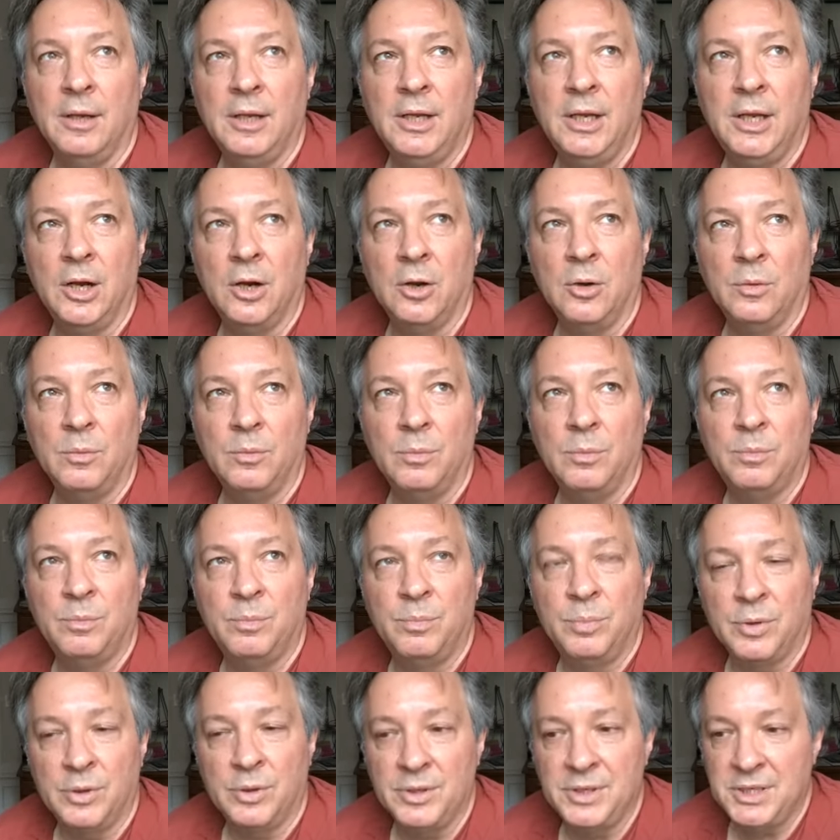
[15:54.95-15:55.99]
you know,
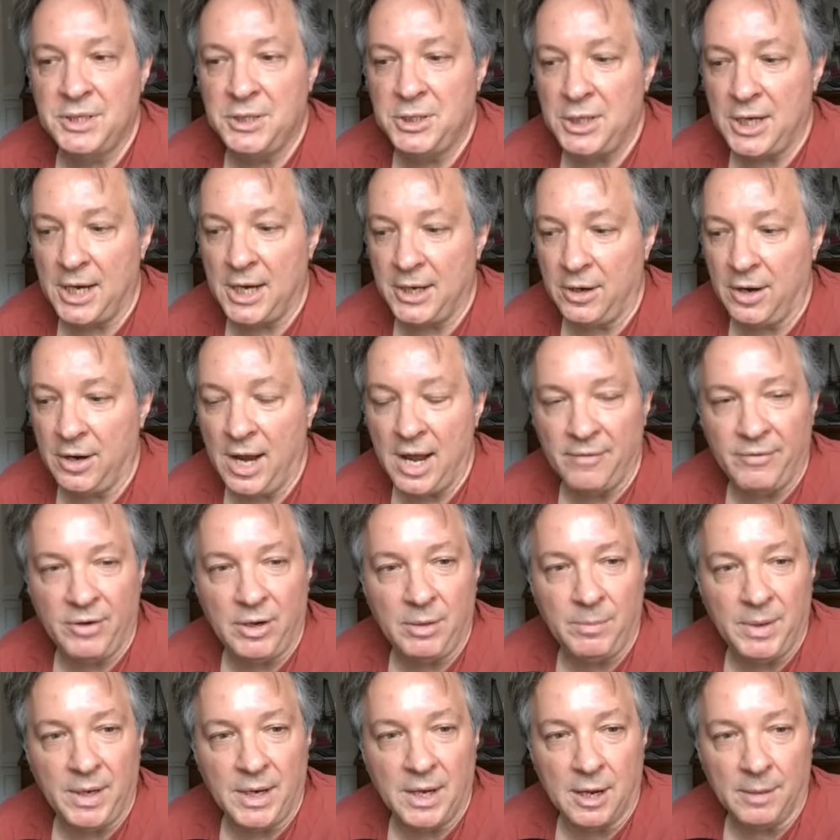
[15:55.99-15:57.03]
Bruce Jenner
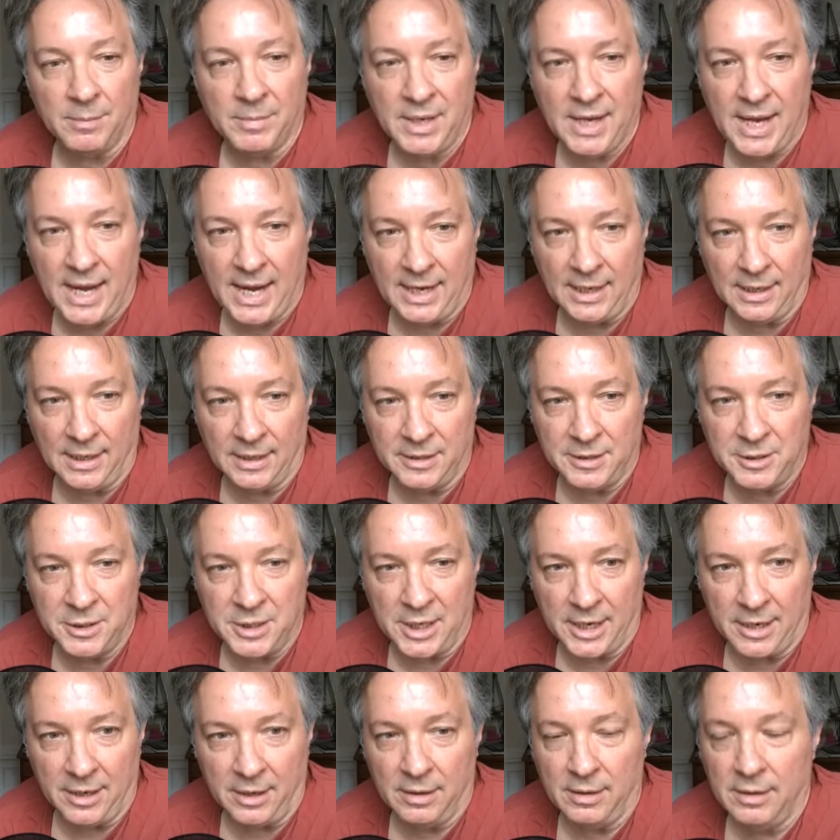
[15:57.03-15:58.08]
having become Caitlyn
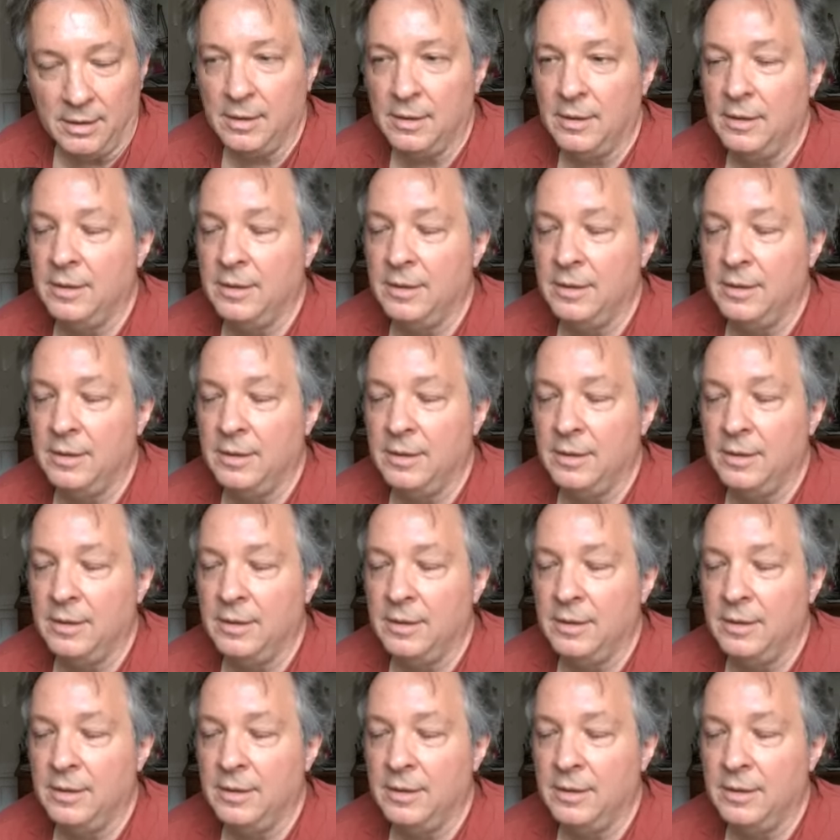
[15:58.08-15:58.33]
Jenner.